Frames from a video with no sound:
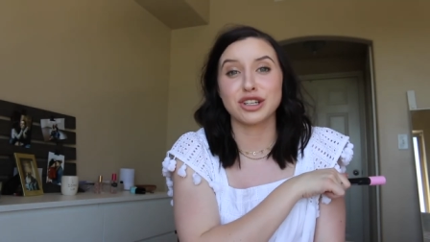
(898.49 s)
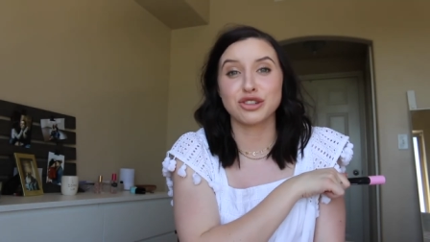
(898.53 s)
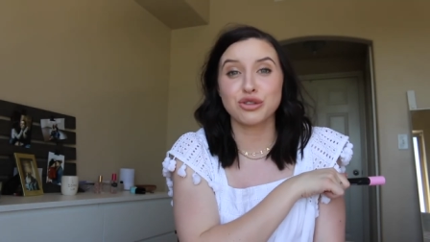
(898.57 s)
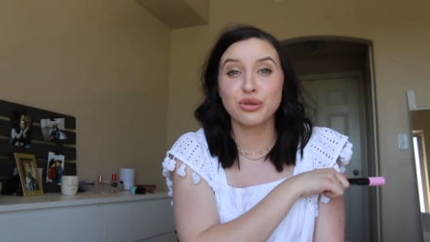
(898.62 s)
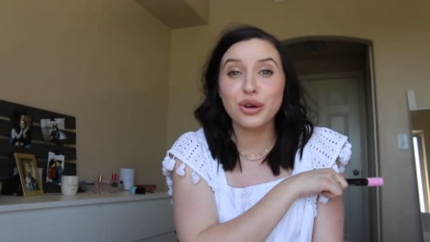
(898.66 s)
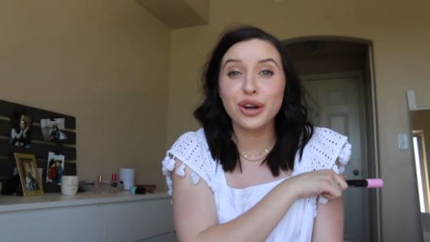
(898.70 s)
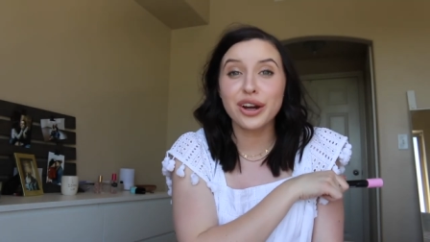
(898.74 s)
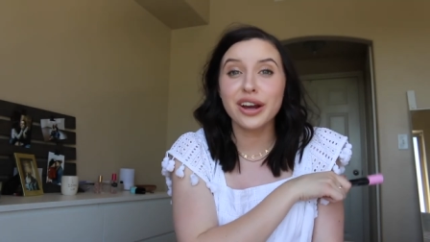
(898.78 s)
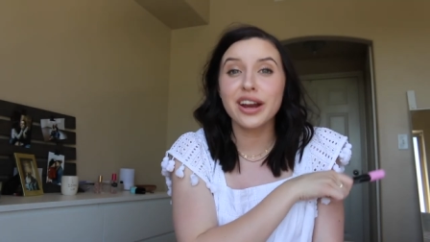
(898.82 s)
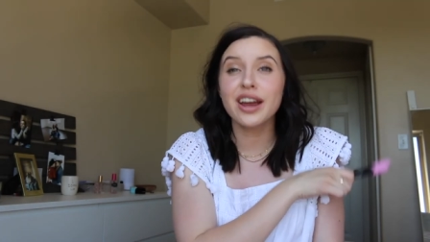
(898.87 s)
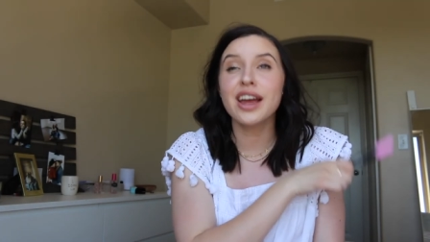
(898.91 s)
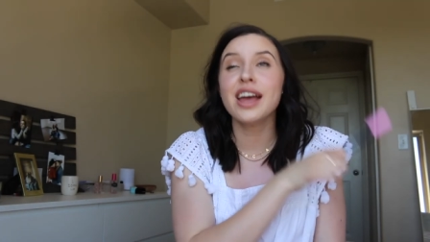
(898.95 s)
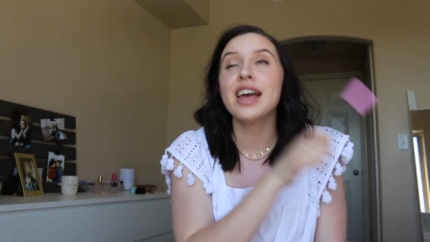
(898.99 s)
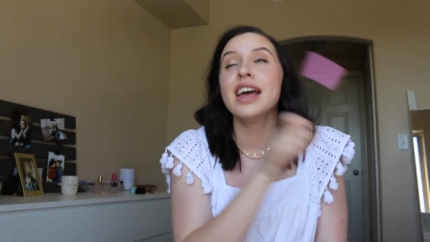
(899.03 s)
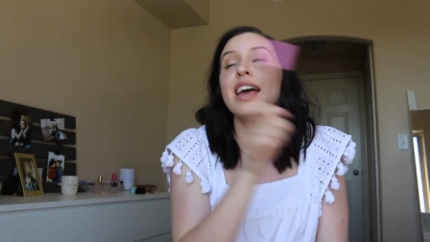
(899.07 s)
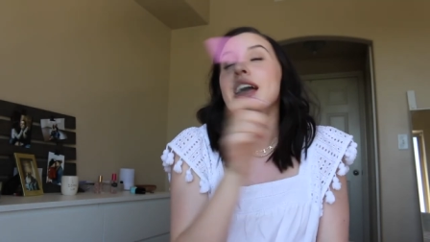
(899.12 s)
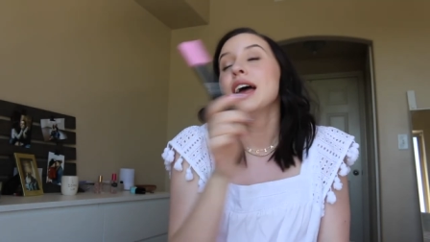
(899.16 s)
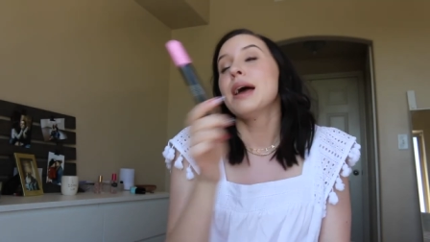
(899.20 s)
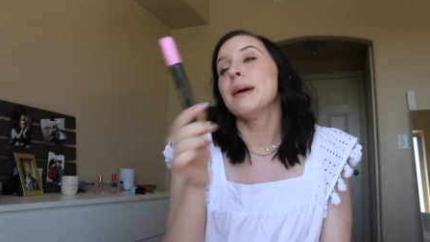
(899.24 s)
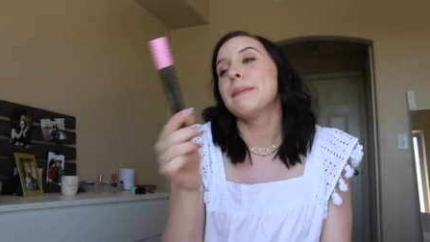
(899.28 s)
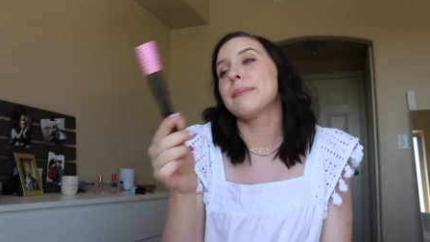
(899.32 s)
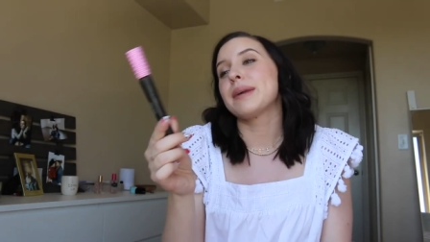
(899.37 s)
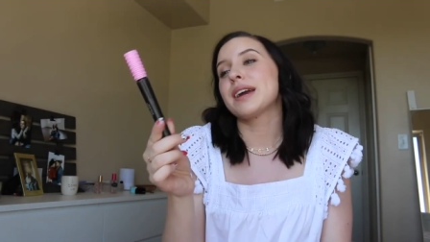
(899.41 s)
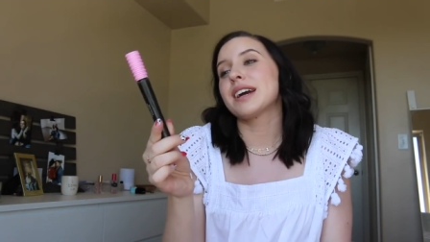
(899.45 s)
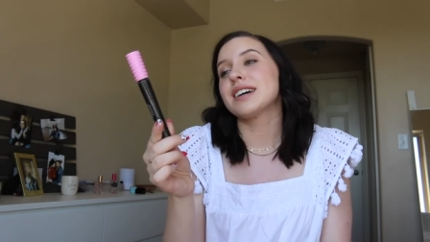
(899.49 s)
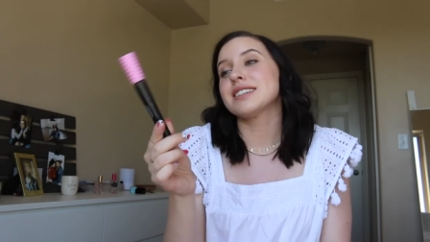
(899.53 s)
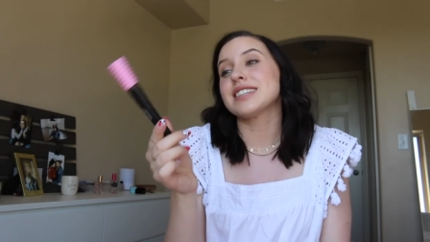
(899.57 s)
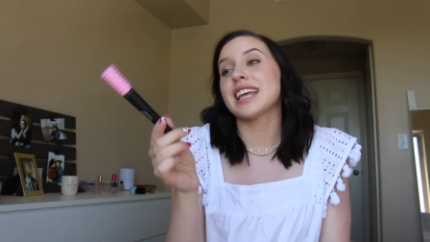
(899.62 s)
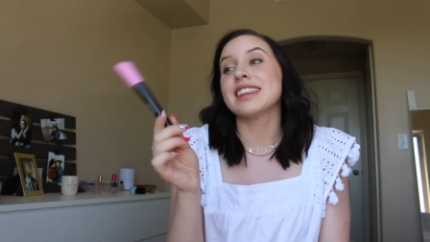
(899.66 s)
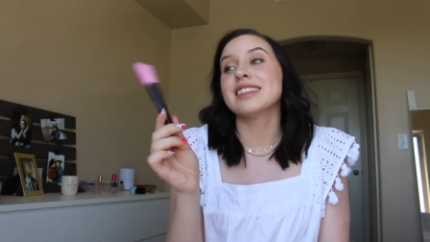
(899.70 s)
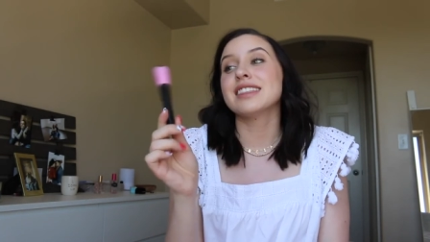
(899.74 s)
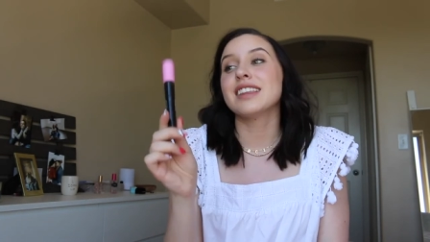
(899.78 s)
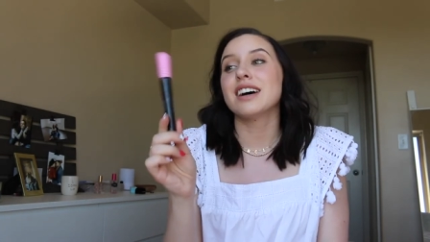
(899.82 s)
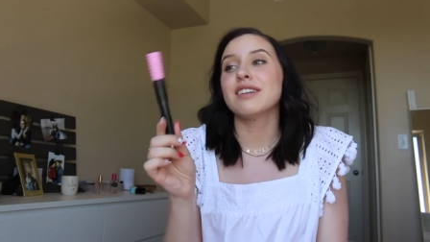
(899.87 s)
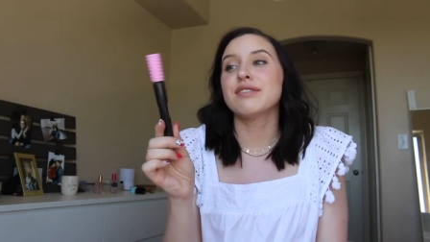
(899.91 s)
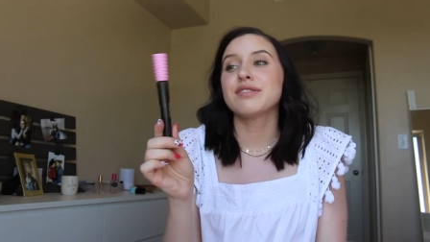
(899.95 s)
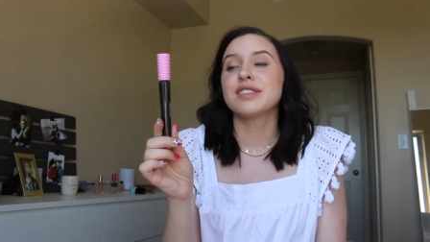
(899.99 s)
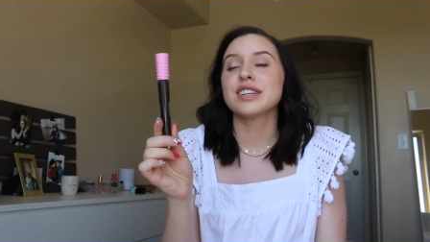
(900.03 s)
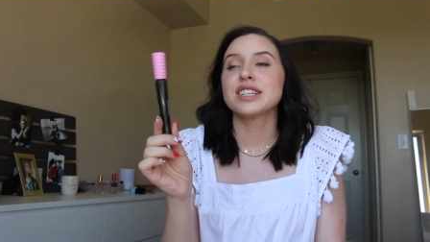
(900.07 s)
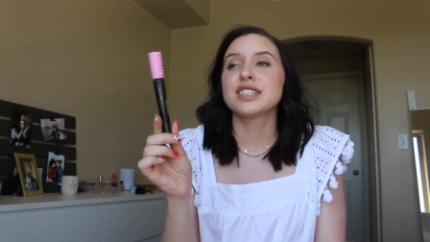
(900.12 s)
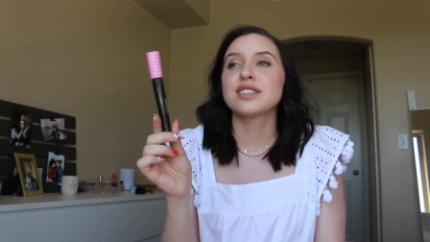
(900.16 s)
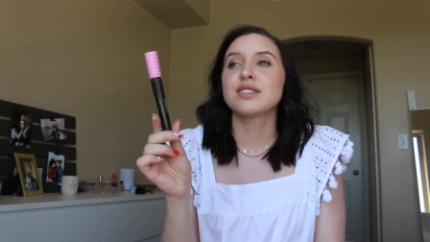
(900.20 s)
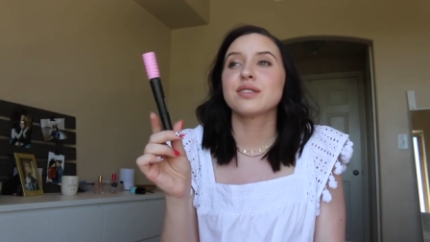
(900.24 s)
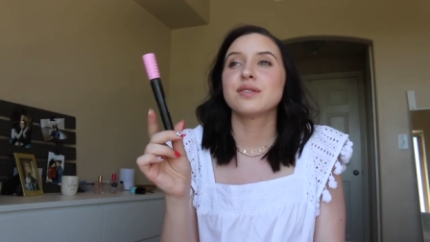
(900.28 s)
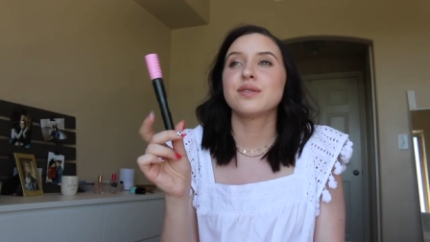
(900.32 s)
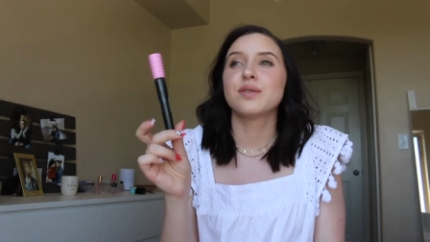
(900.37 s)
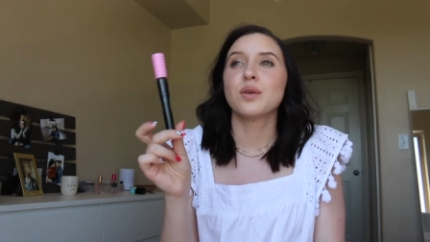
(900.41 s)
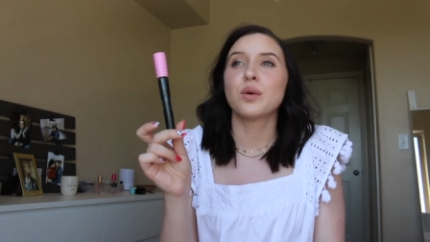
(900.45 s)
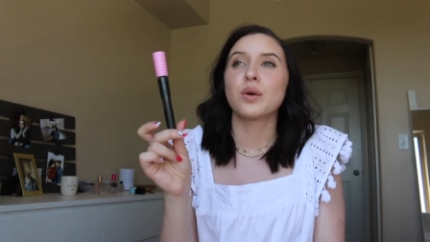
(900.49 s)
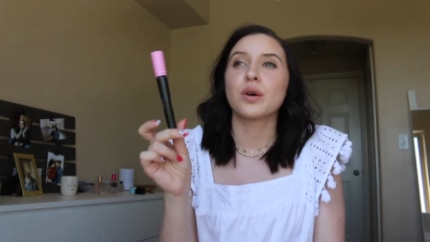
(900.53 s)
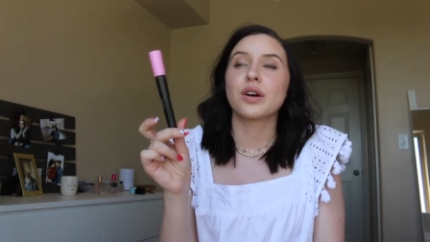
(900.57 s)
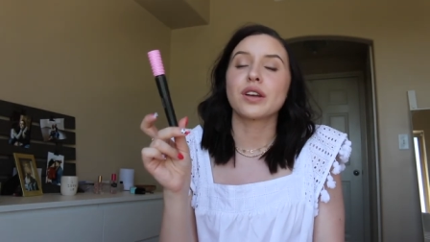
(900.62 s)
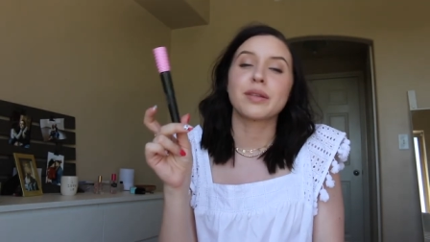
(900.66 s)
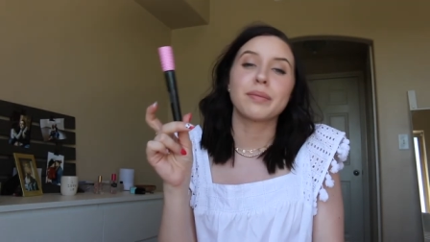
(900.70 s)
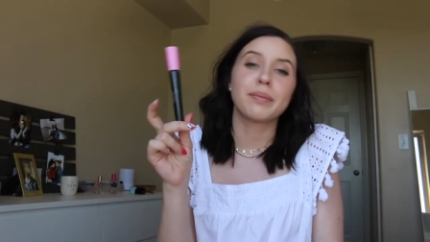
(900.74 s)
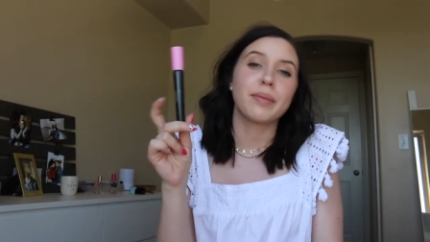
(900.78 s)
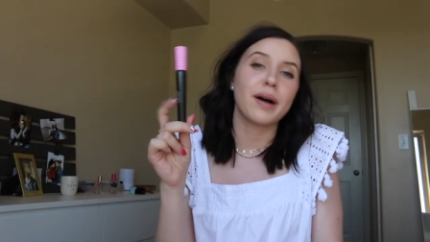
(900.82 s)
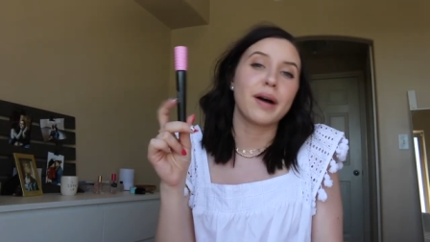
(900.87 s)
drawer because I love this for the